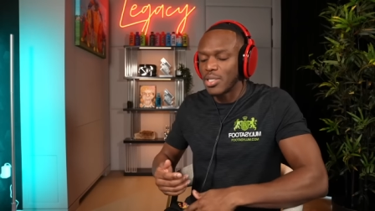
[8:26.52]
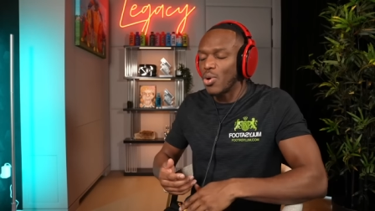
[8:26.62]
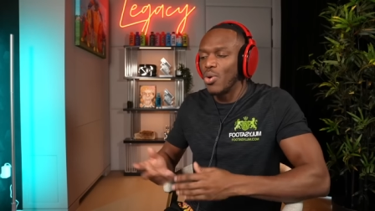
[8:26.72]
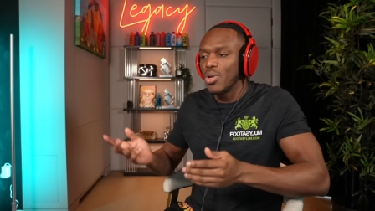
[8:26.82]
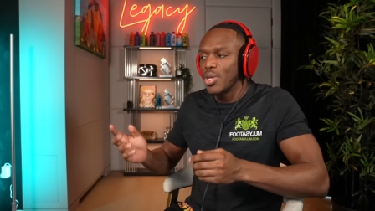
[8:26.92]

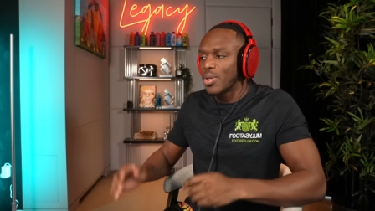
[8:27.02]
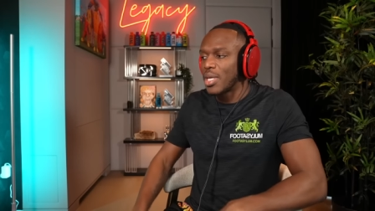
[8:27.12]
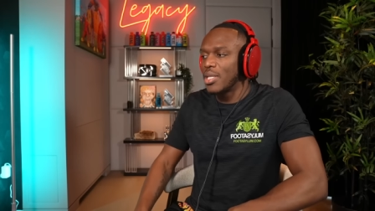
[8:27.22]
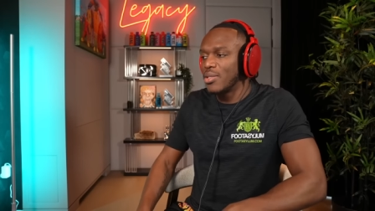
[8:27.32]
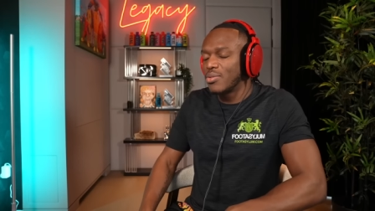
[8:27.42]
all you
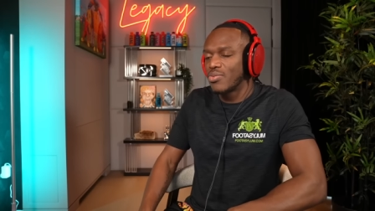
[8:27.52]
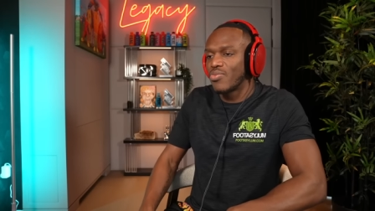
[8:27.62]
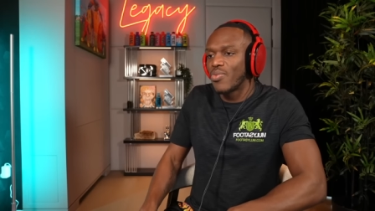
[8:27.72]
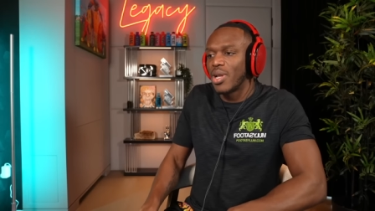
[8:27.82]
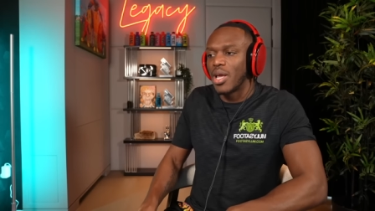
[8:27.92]
can
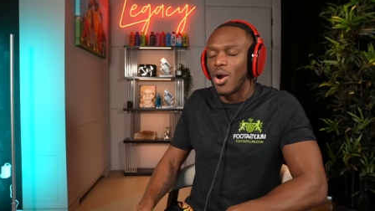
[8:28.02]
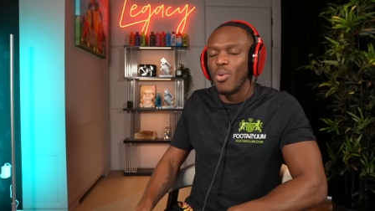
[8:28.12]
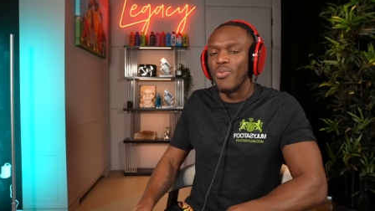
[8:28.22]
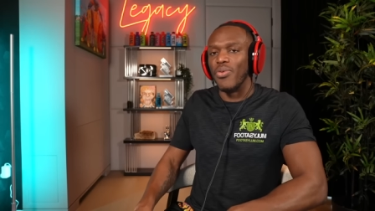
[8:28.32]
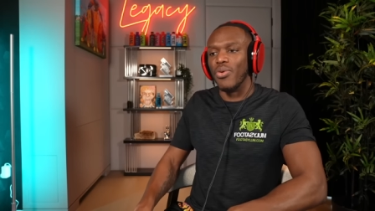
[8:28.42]
really hope
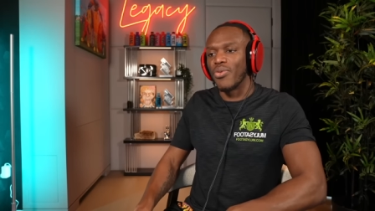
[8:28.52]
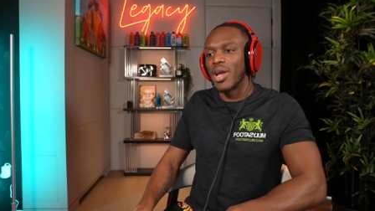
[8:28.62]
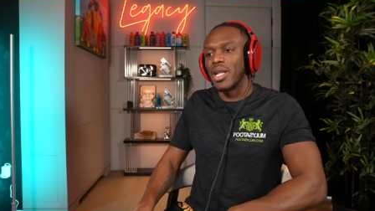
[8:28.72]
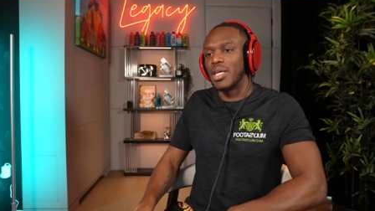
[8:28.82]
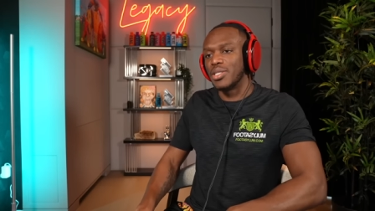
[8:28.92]
for,
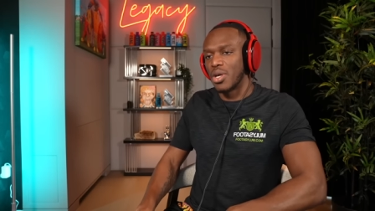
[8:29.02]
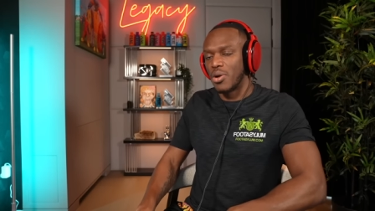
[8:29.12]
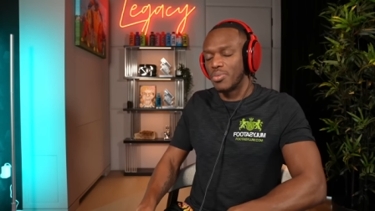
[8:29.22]
really. So